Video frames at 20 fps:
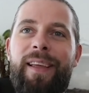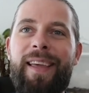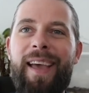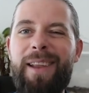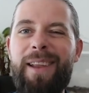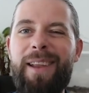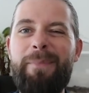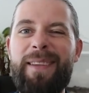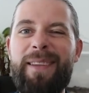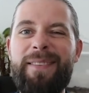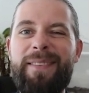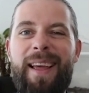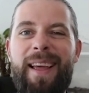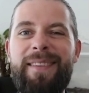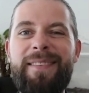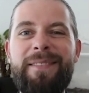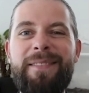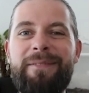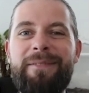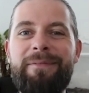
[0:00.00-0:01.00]
kind of makes
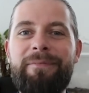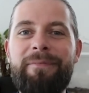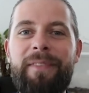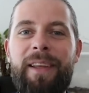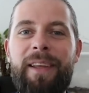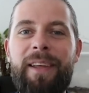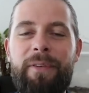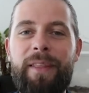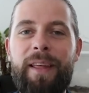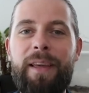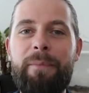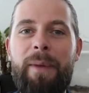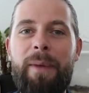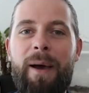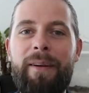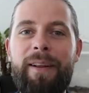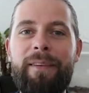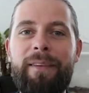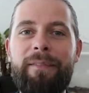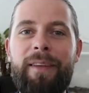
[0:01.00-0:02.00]
sense if you think
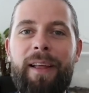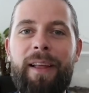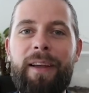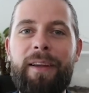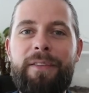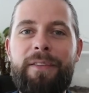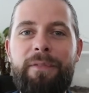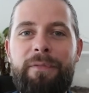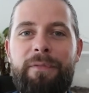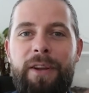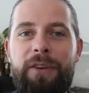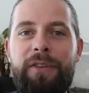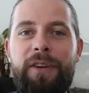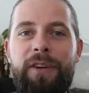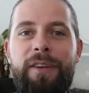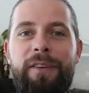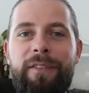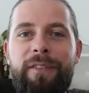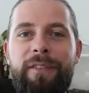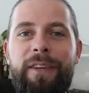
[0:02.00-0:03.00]
about it, like
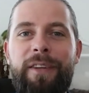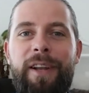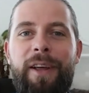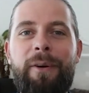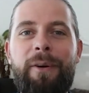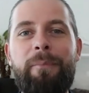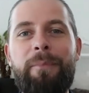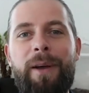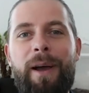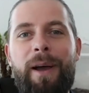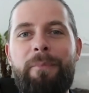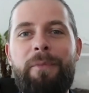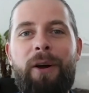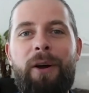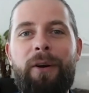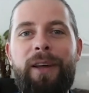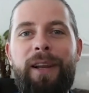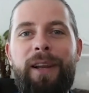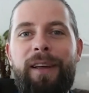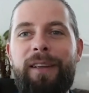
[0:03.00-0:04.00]
division, you know, I'm
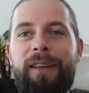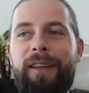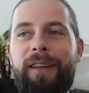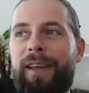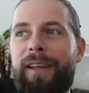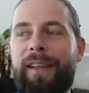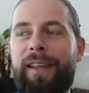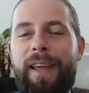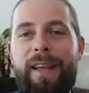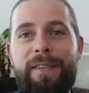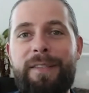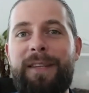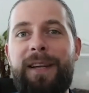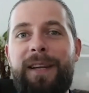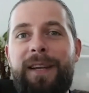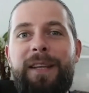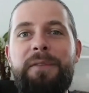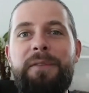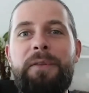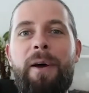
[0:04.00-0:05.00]
not going to get
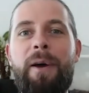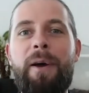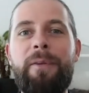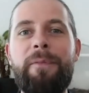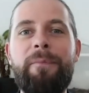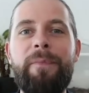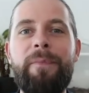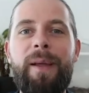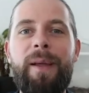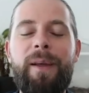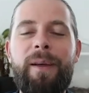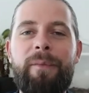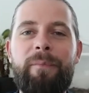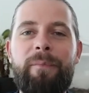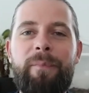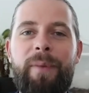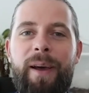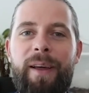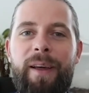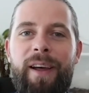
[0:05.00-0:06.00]
sneezed on.
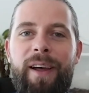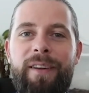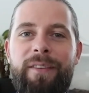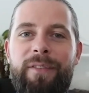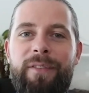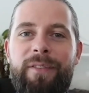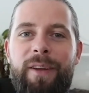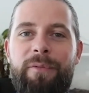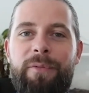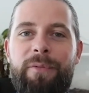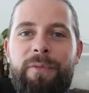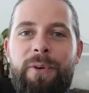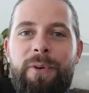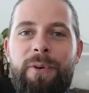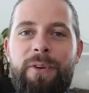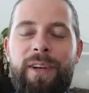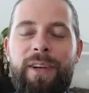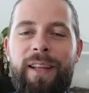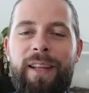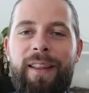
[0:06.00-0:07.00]
But
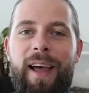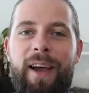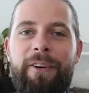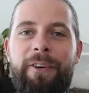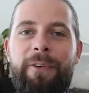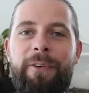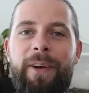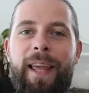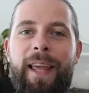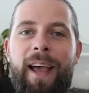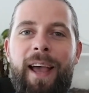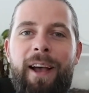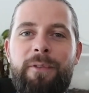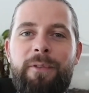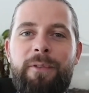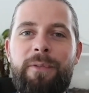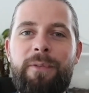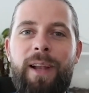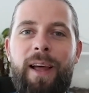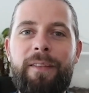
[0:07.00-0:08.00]
unfortunately, that only really
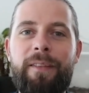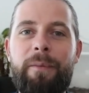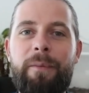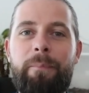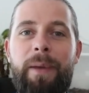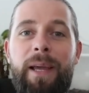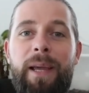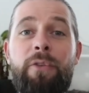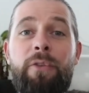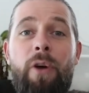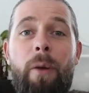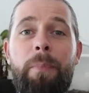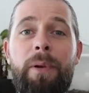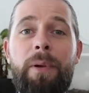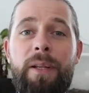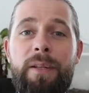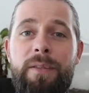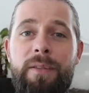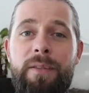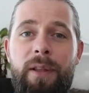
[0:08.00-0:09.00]
counts for like the big
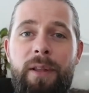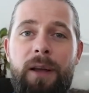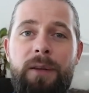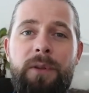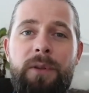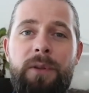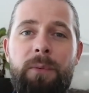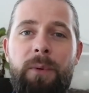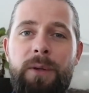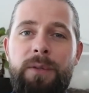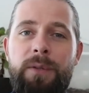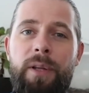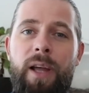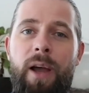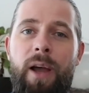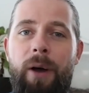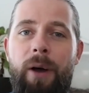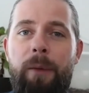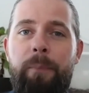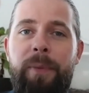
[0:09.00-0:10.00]
droplets, and those are the ones that
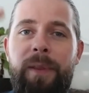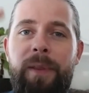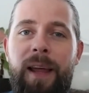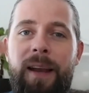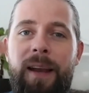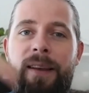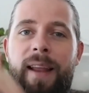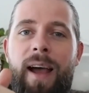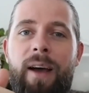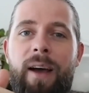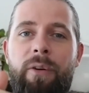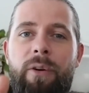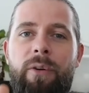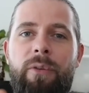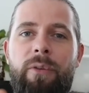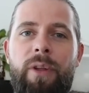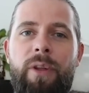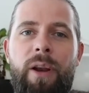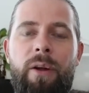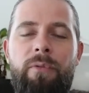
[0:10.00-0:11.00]
go up and then down,
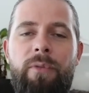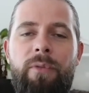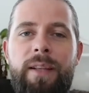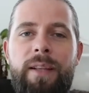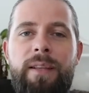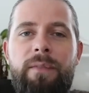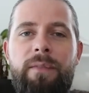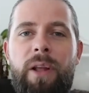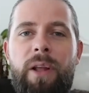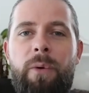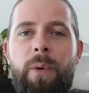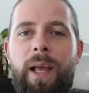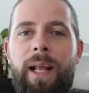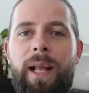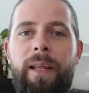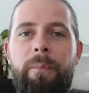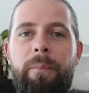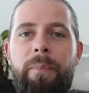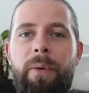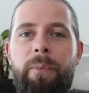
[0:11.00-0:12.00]
you know, relatively
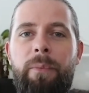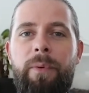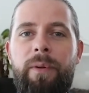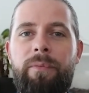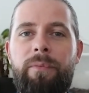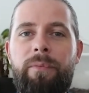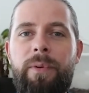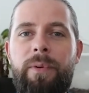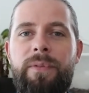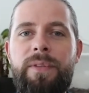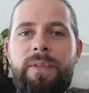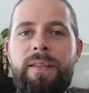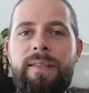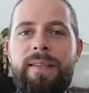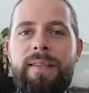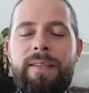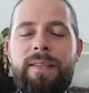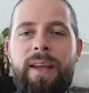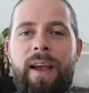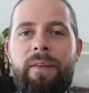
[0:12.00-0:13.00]
quickly. But we've since
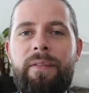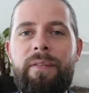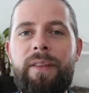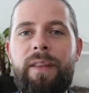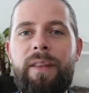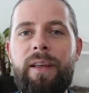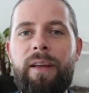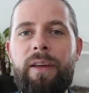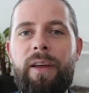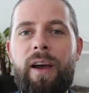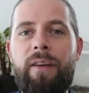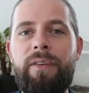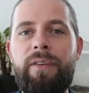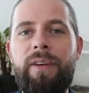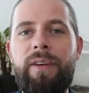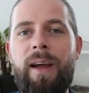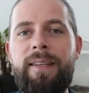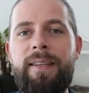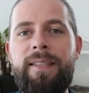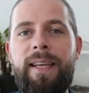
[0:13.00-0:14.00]
discovered that
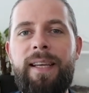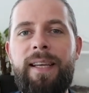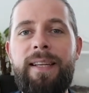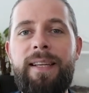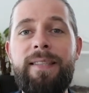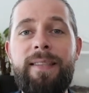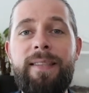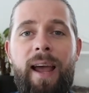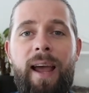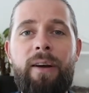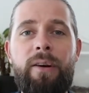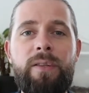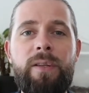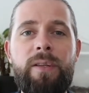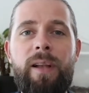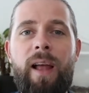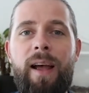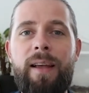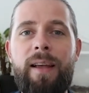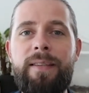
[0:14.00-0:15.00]
COVID-19 is
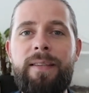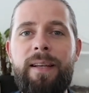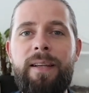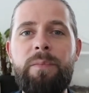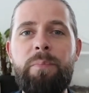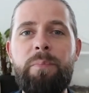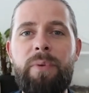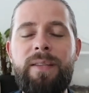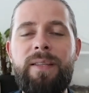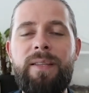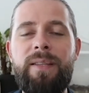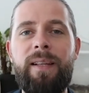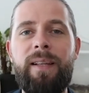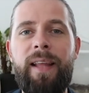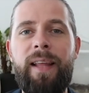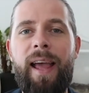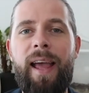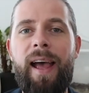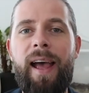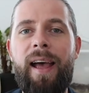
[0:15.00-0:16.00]
aerosolized. It is present in
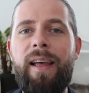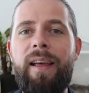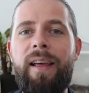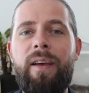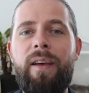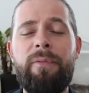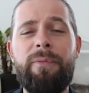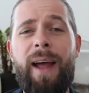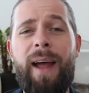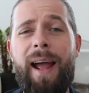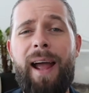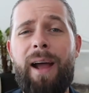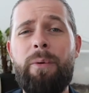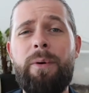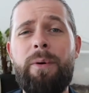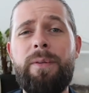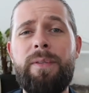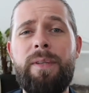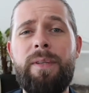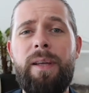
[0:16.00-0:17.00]
the air for
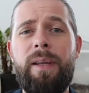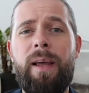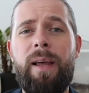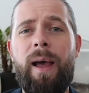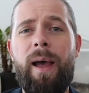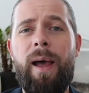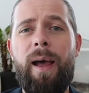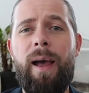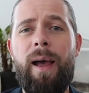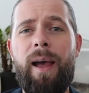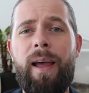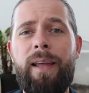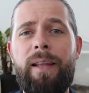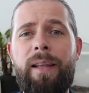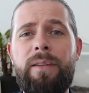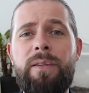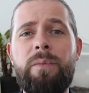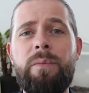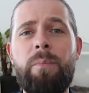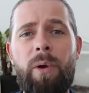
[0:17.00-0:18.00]
hours
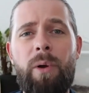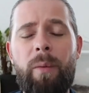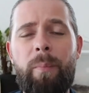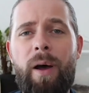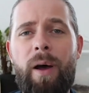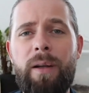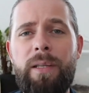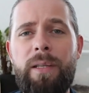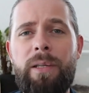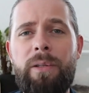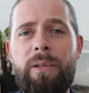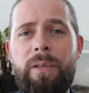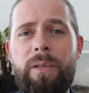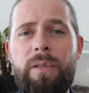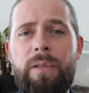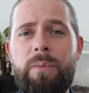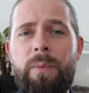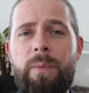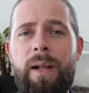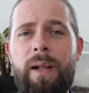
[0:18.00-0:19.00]
in smaller particles
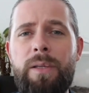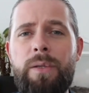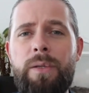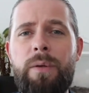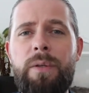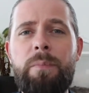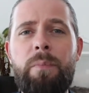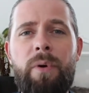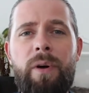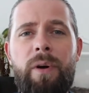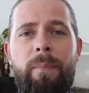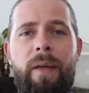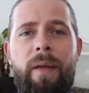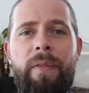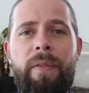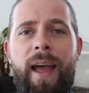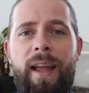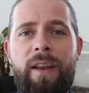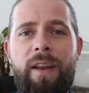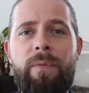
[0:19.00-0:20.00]
as well. So it's more
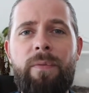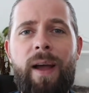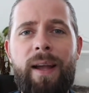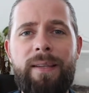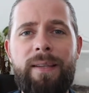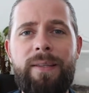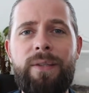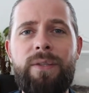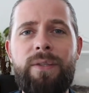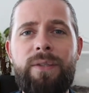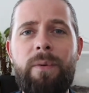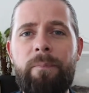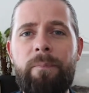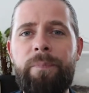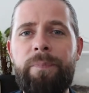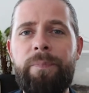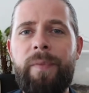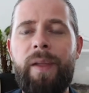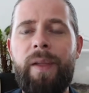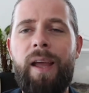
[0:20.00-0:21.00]
about the HVAC system.
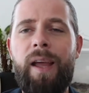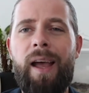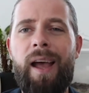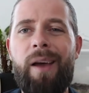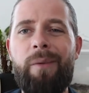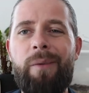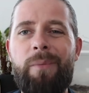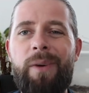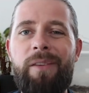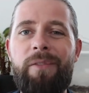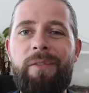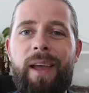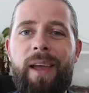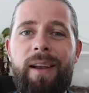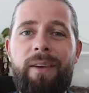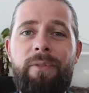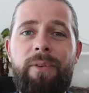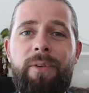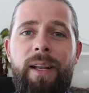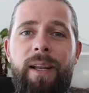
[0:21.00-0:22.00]
And we've
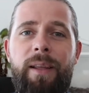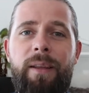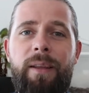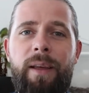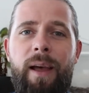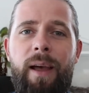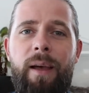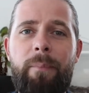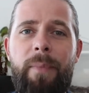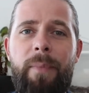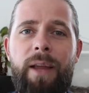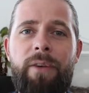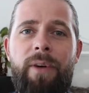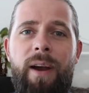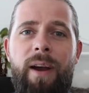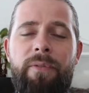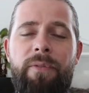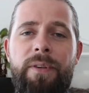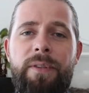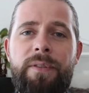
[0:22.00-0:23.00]
kind of really made
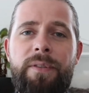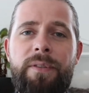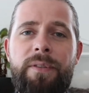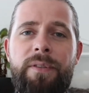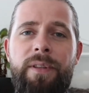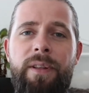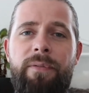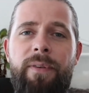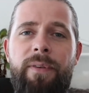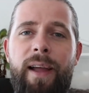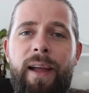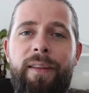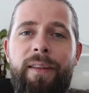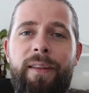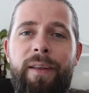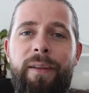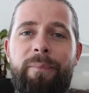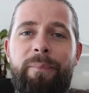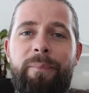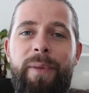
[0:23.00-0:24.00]
reference to the fact
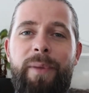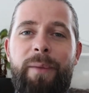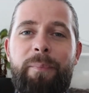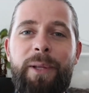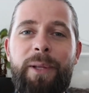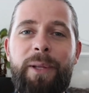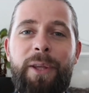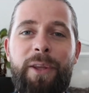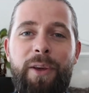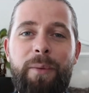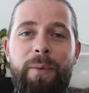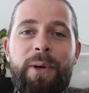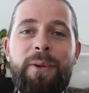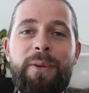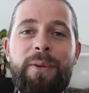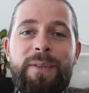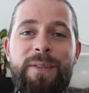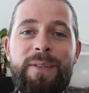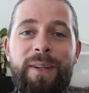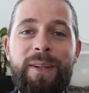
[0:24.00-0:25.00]
that people in
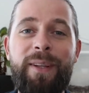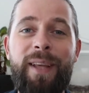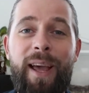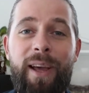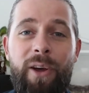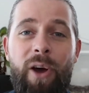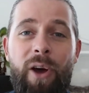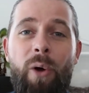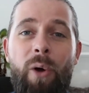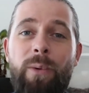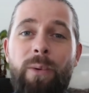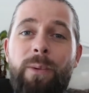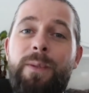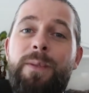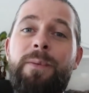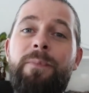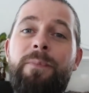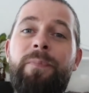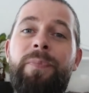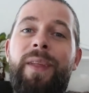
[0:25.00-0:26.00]
cubicles still get
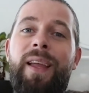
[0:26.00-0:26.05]
colds,